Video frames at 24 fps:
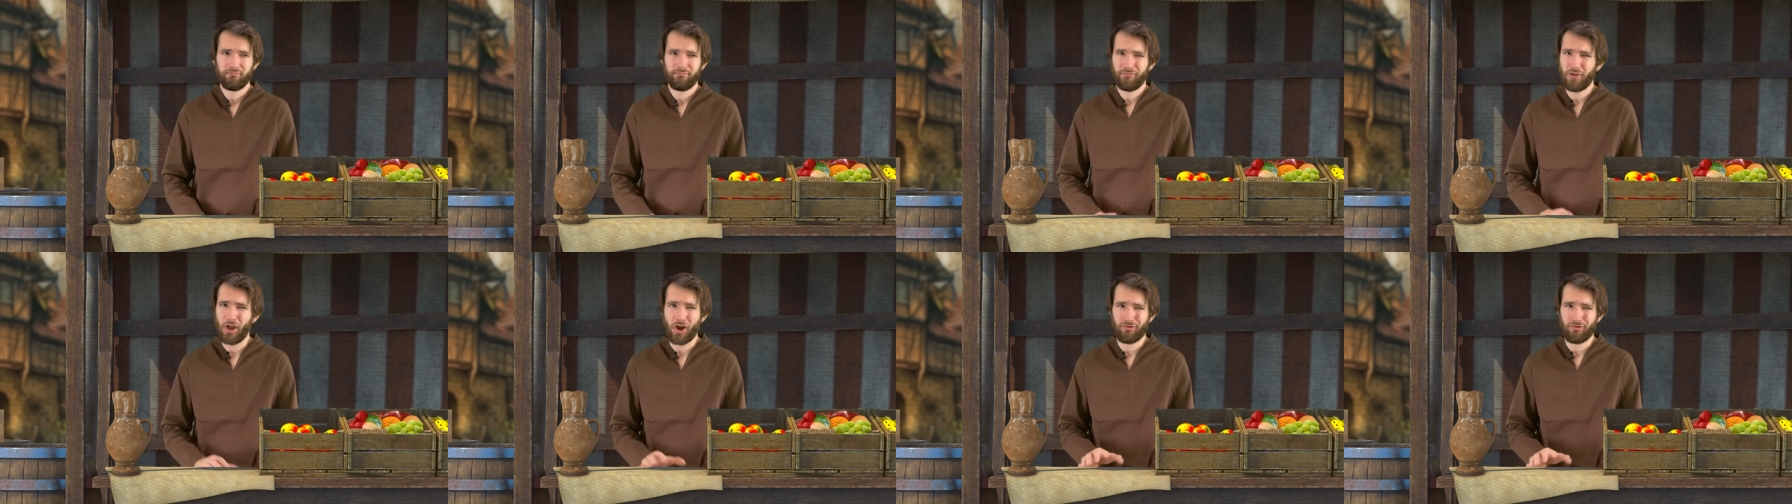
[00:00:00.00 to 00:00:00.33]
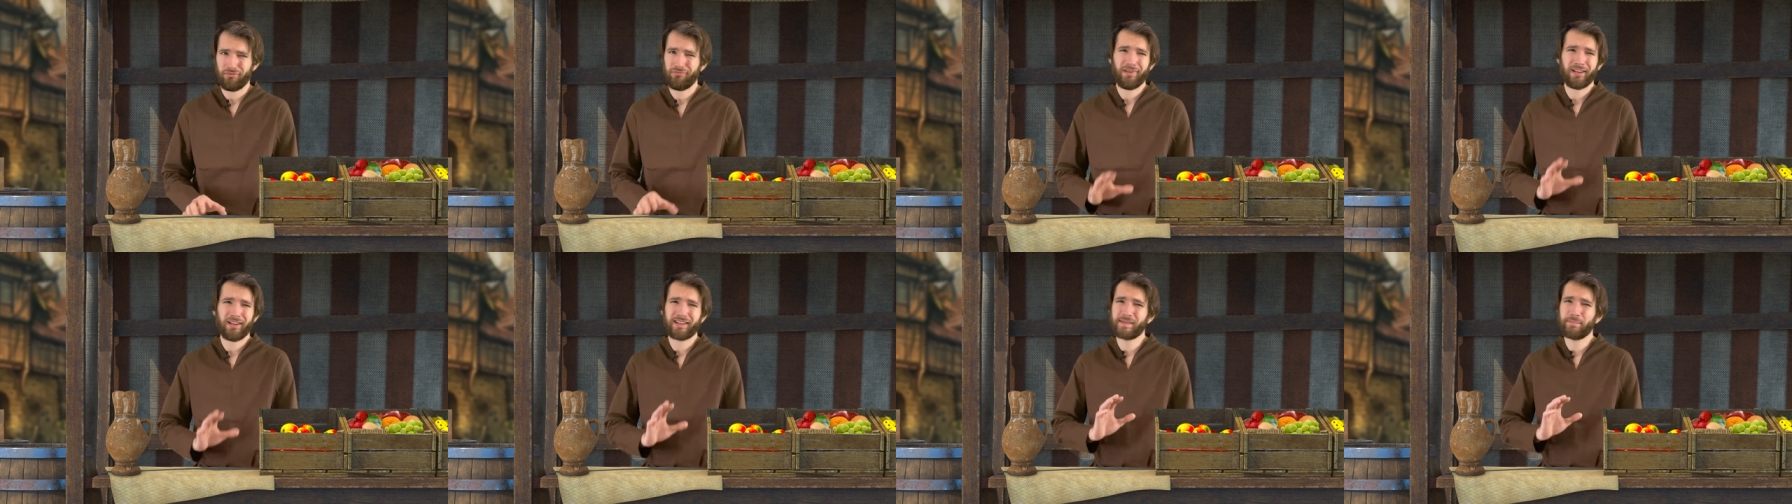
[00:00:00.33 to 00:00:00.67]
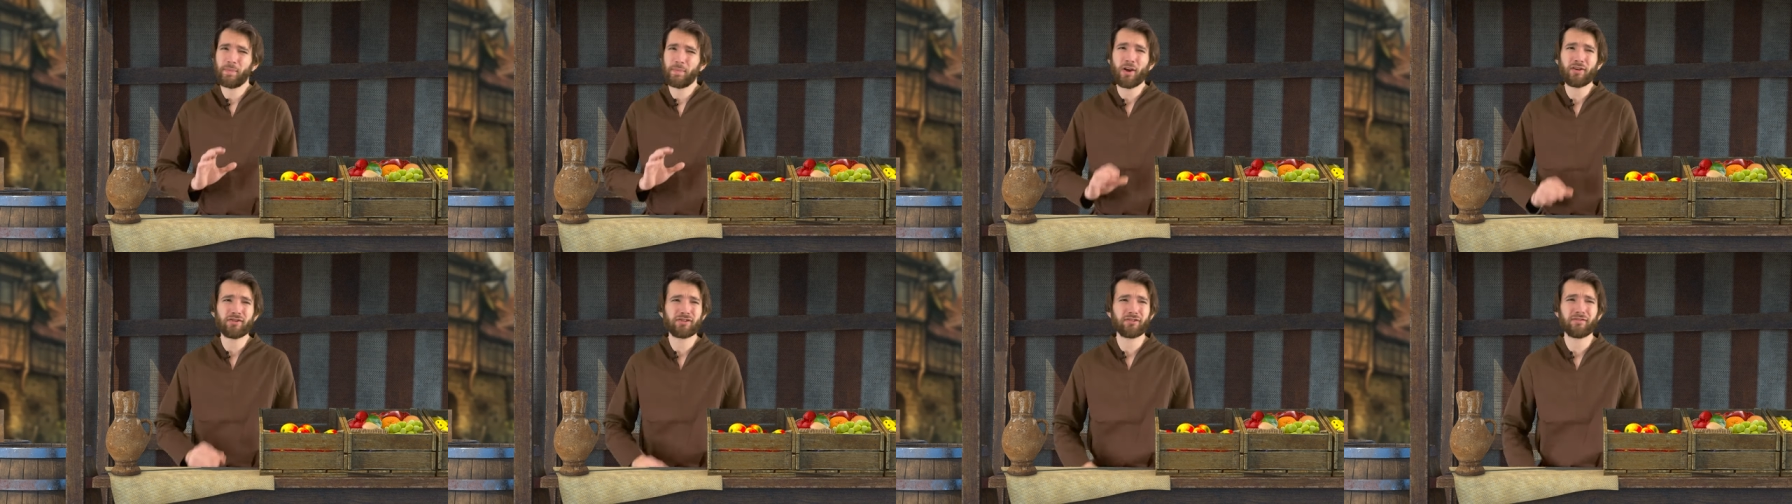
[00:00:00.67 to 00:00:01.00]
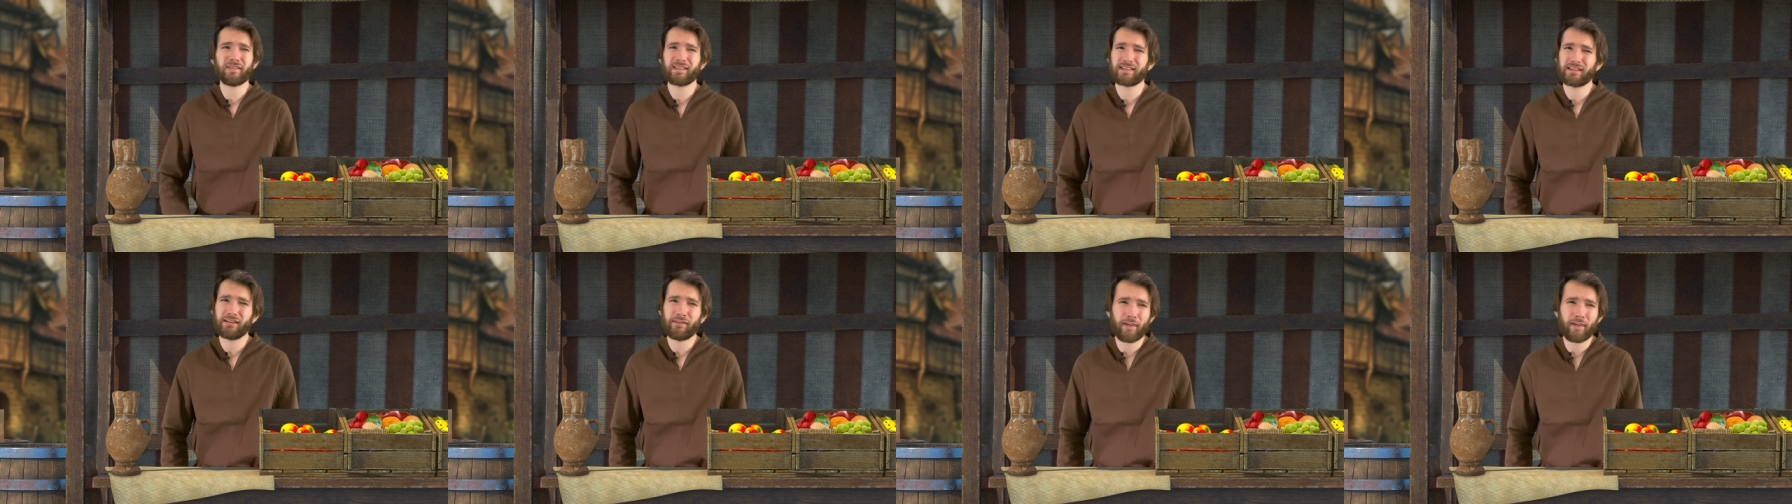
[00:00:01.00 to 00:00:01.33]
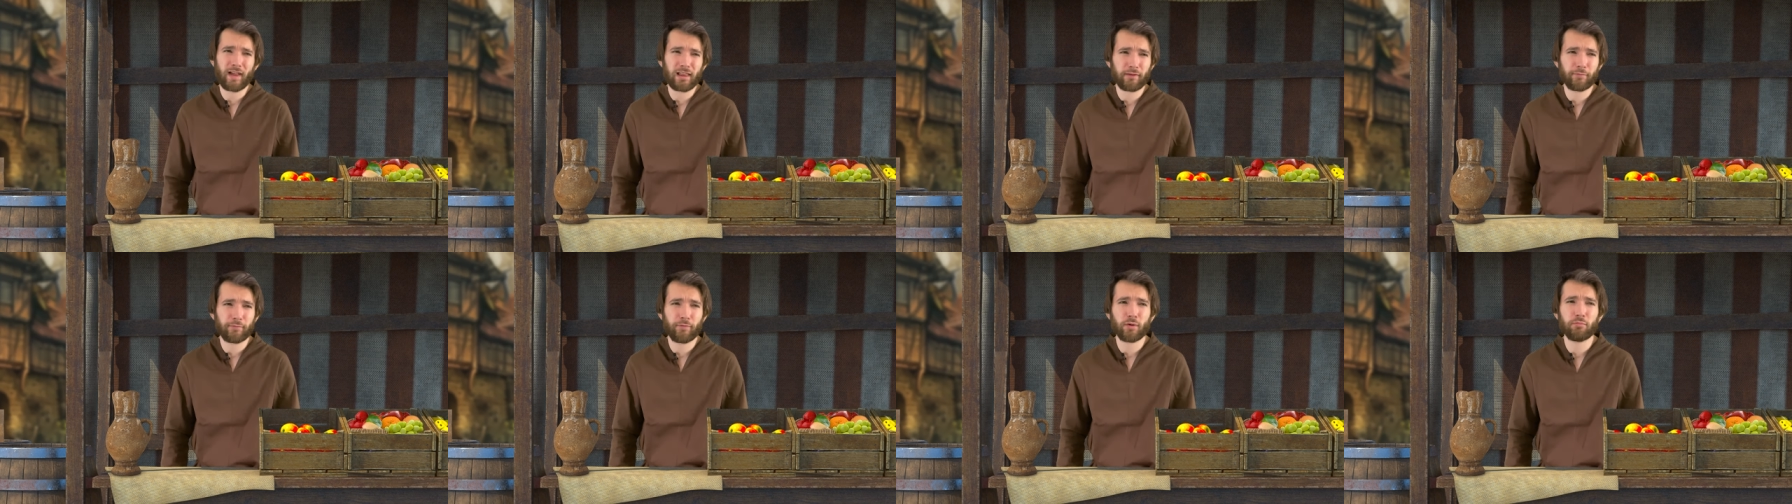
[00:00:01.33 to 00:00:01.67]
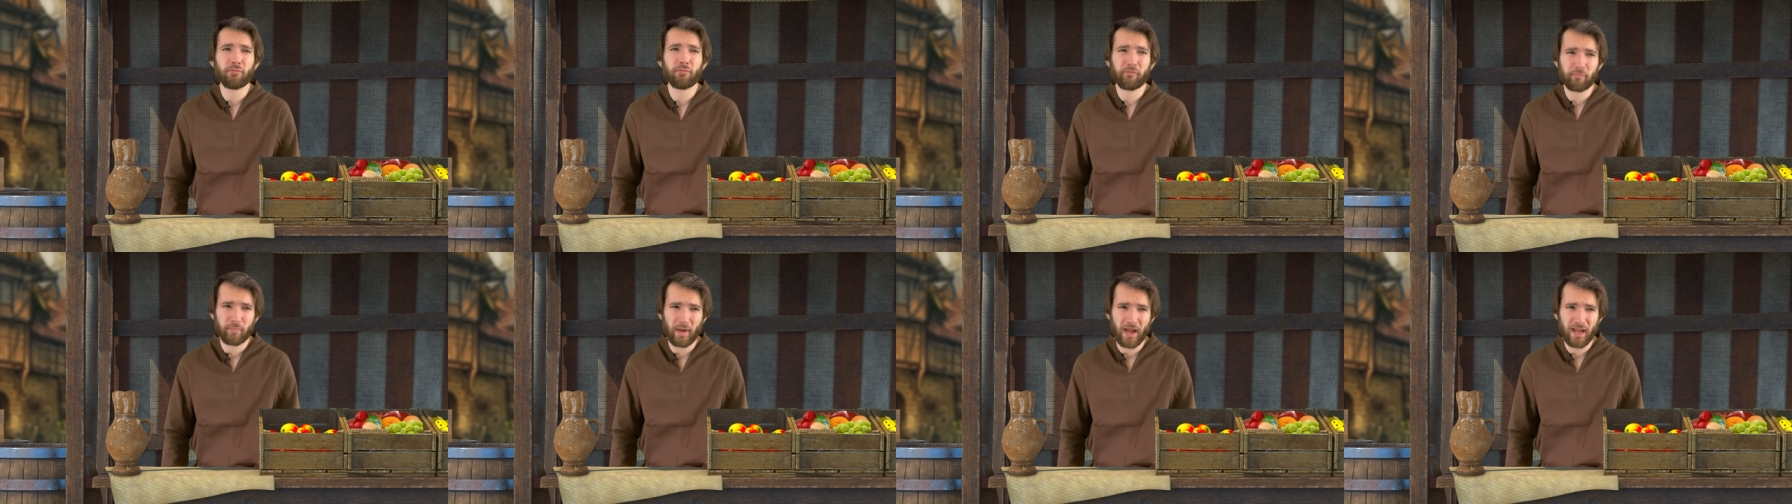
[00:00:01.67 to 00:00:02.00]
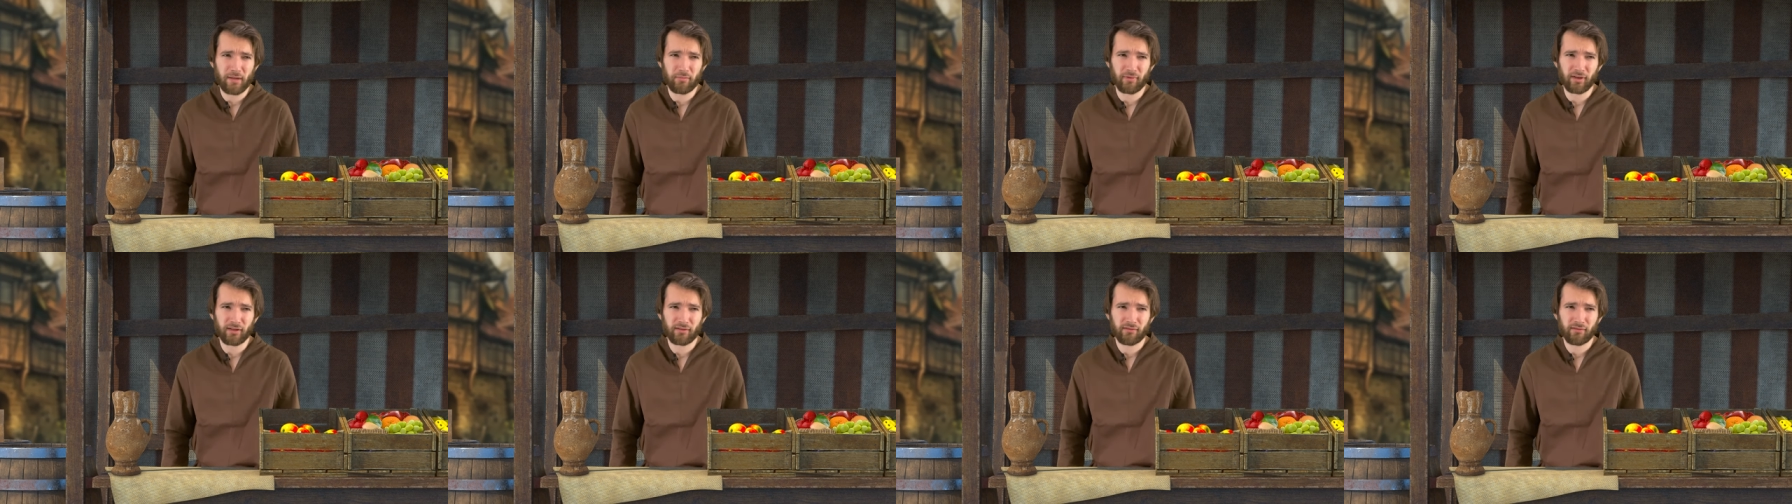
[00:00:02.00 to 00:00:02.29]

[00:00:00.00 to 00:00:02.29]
No, exposure isn't a valid form of payment.